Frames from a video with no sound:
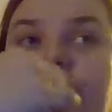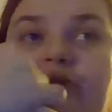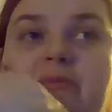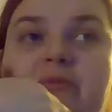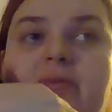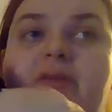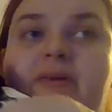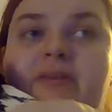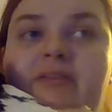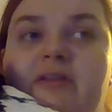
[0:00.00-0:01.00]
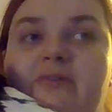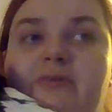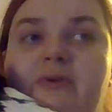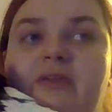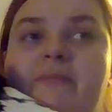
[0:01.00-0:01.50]
is one of the best things
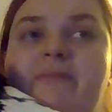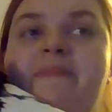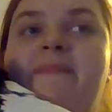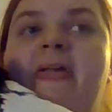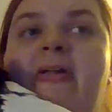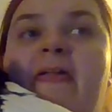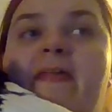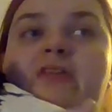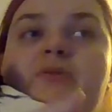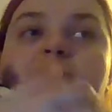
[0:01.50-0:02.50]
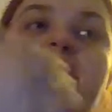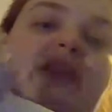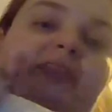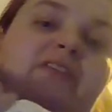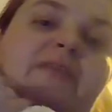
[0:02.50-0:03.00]
for them, you will
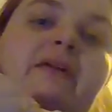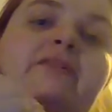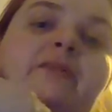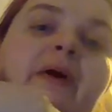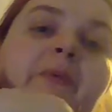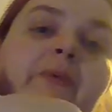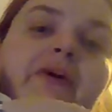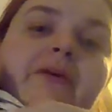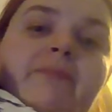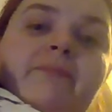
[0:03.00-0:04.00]
get the smell of wet wood.